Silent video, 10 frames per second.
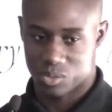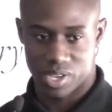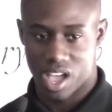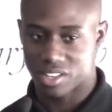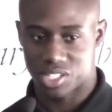
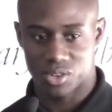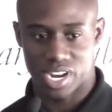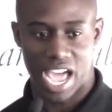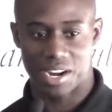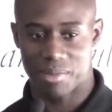We all do
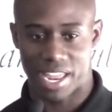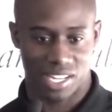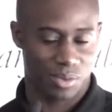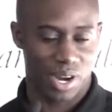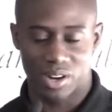it
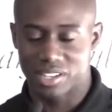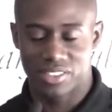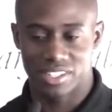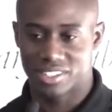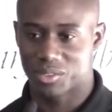automatically. We don't even,